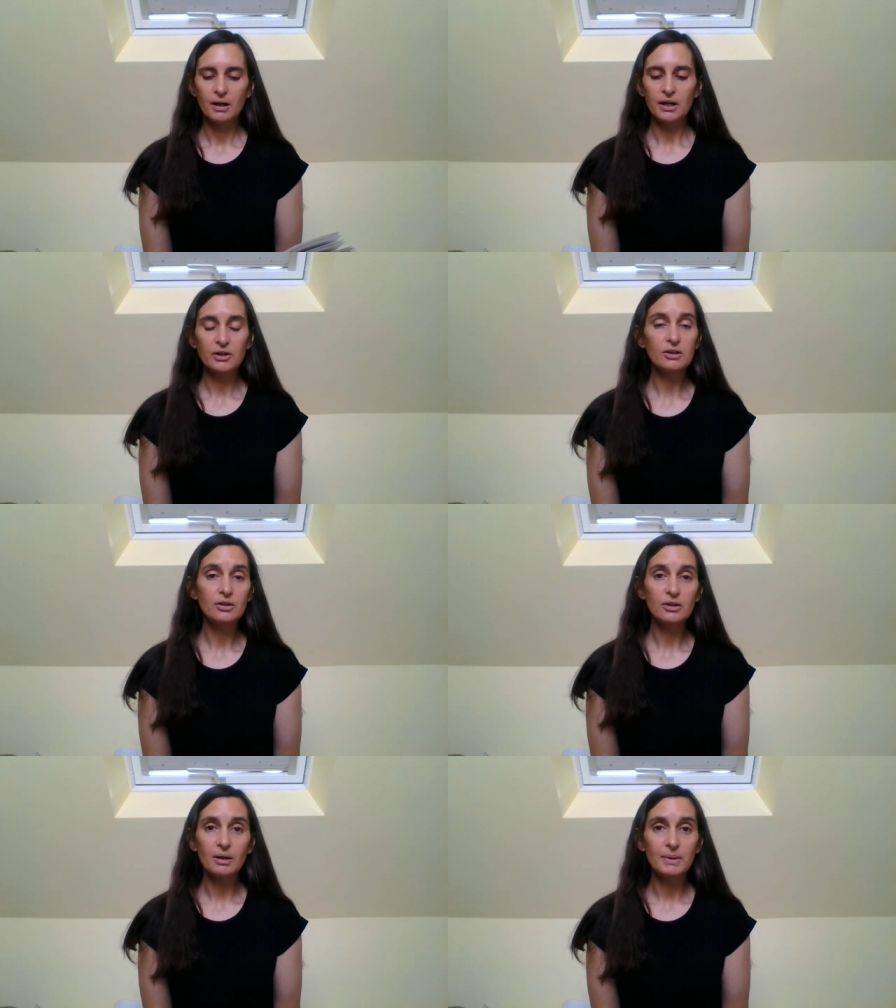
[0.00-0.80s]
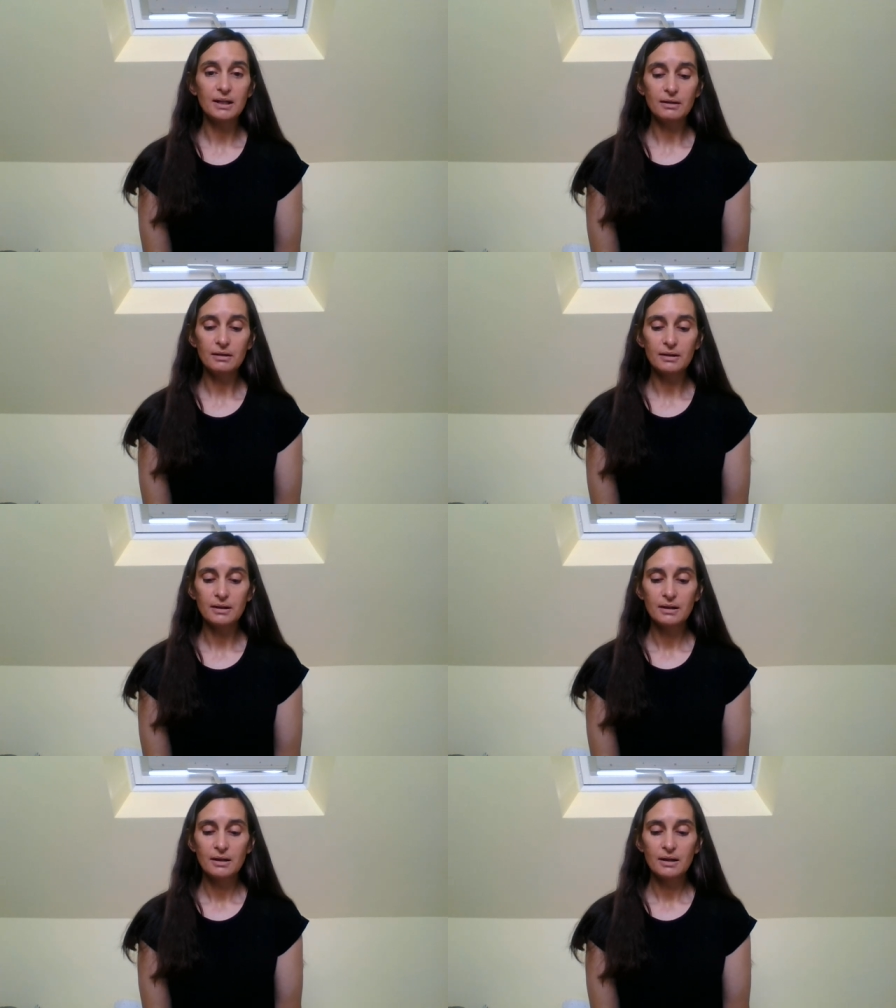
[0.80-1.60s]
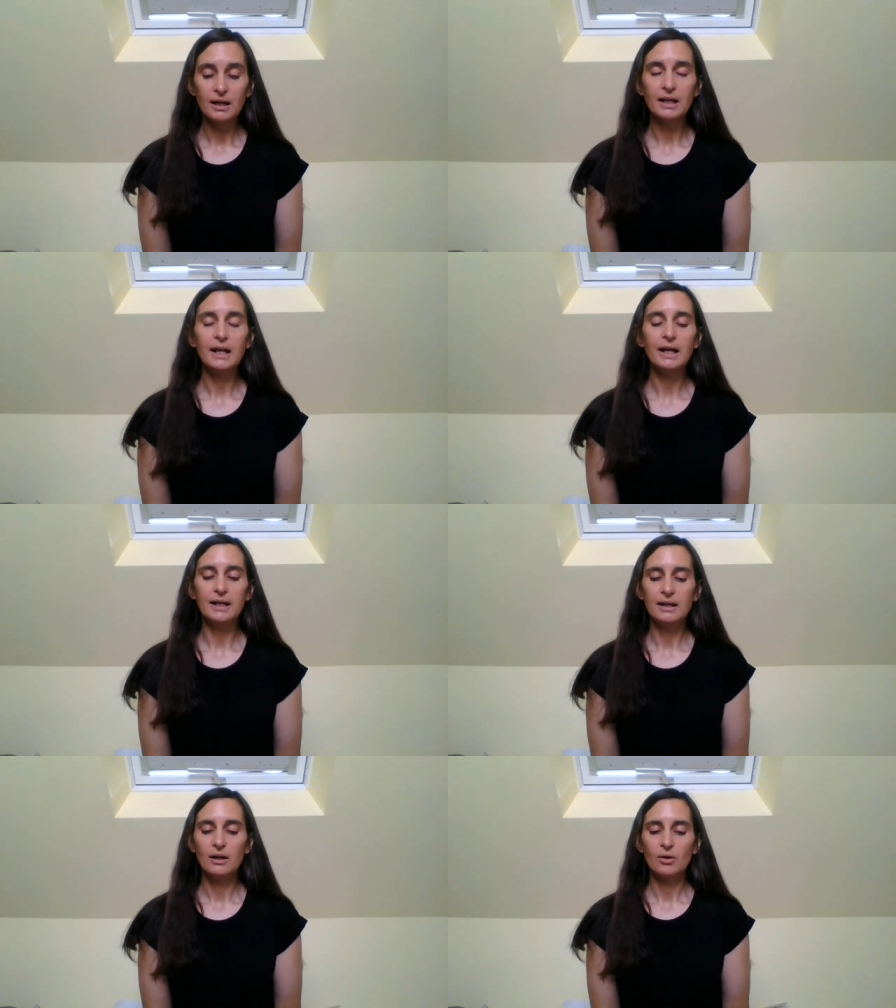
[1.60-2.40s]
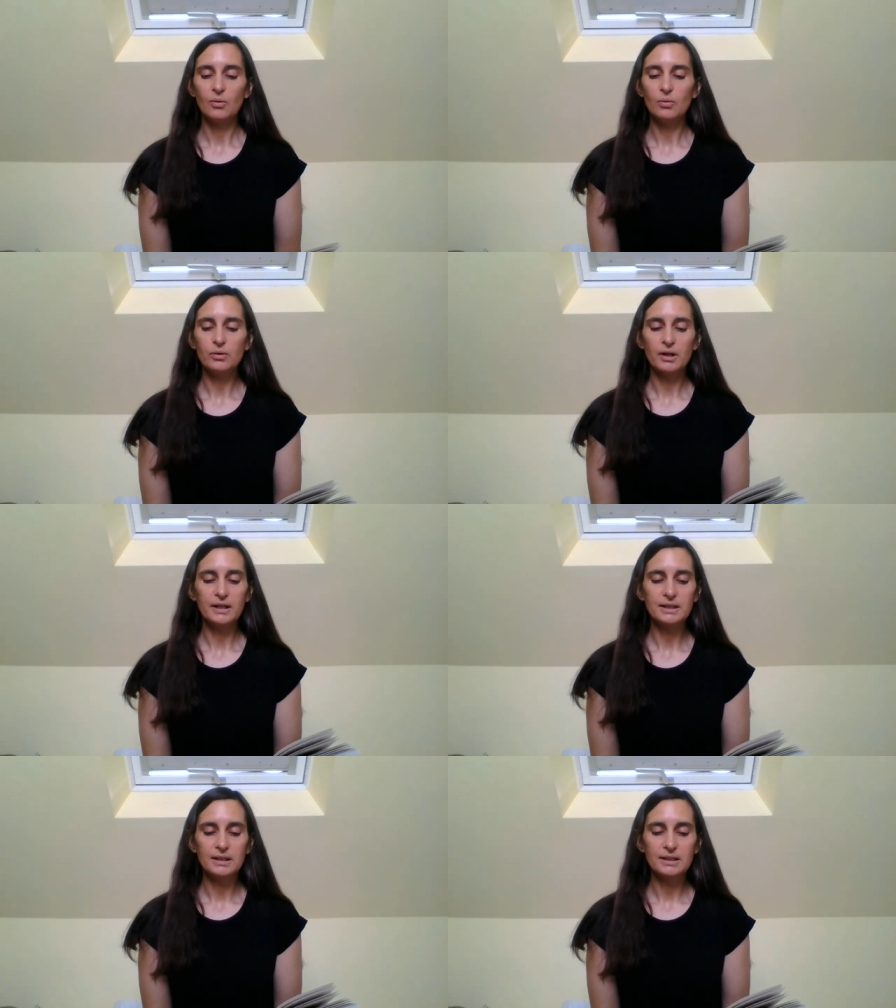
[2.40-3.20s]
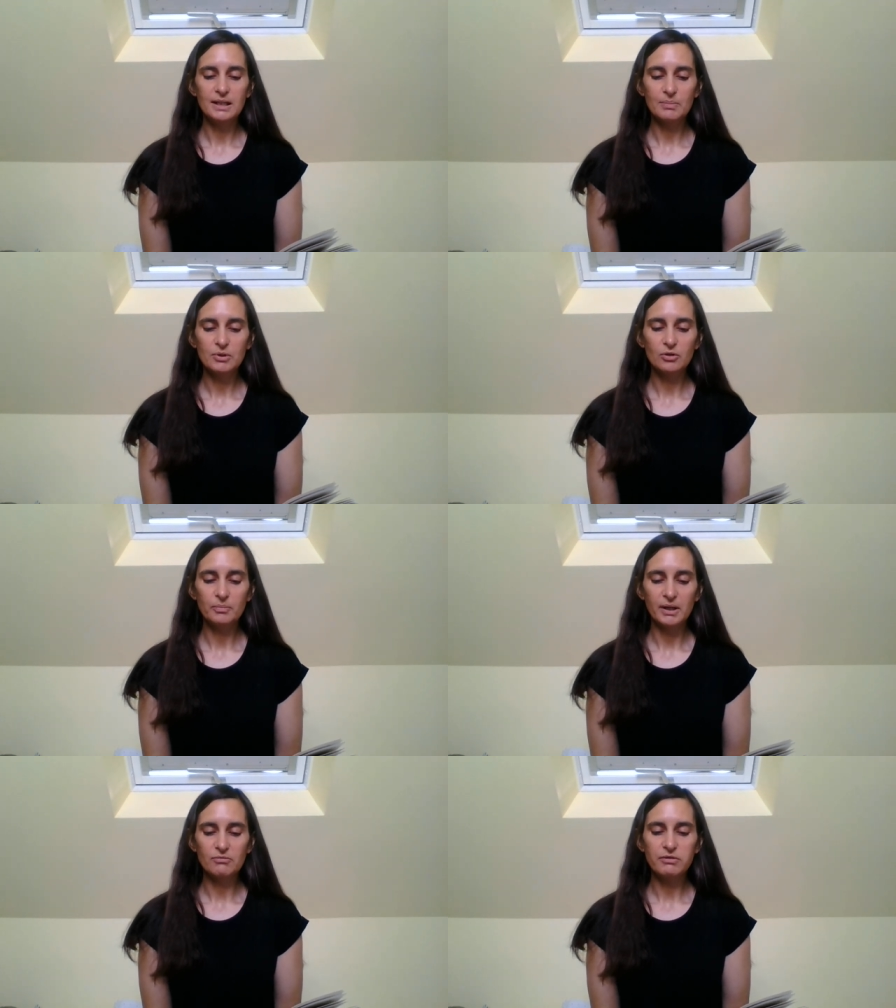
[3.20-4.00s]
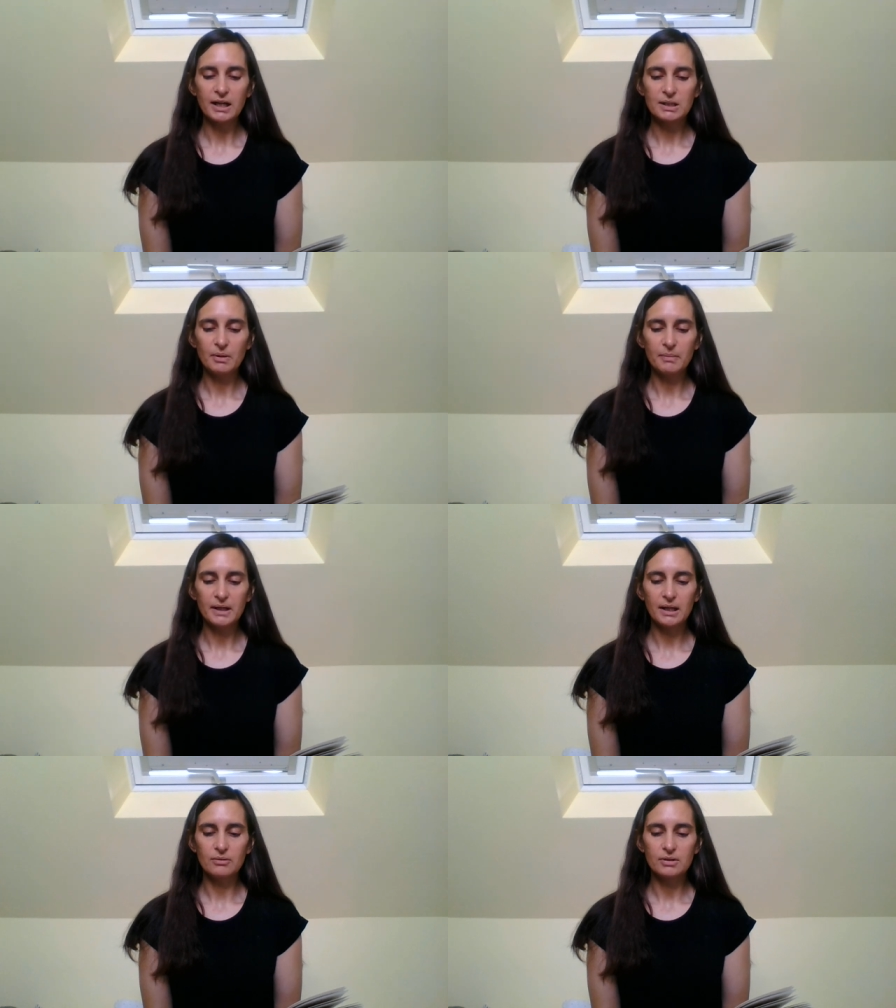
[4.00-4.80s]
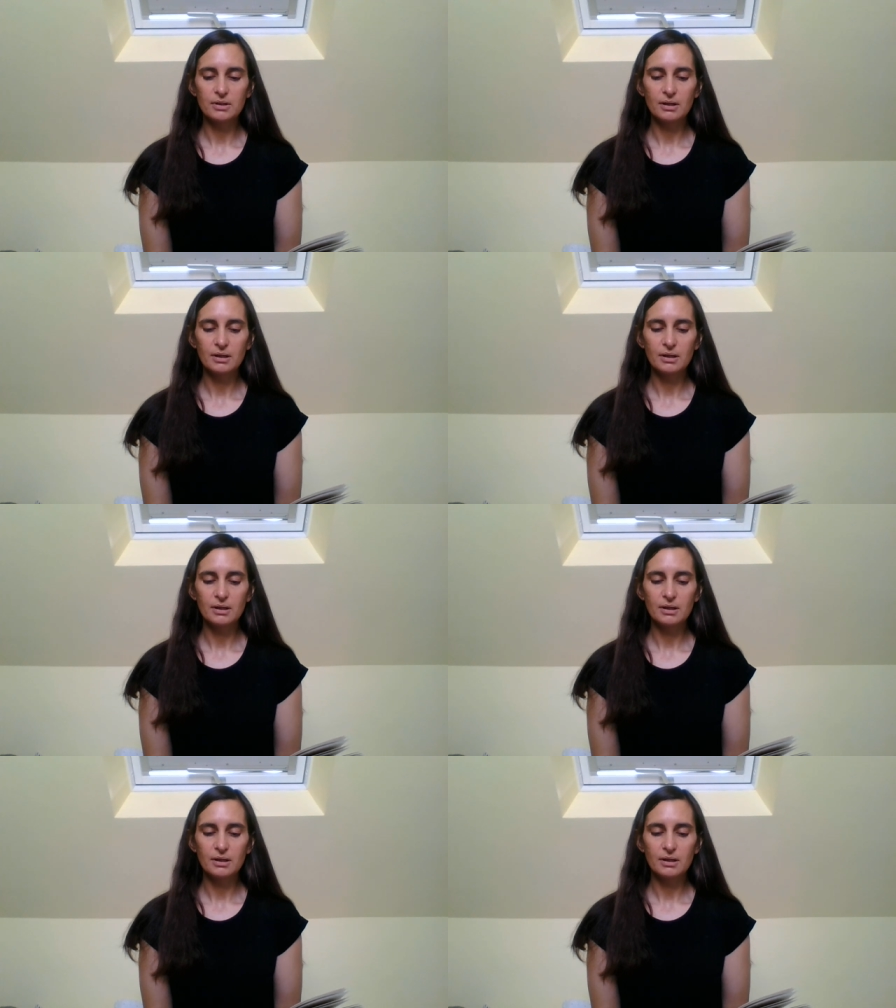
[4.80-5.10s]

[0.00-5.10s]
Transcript: I couldn't look him in the eye. I lay all night in deep torment, racked by my guilt,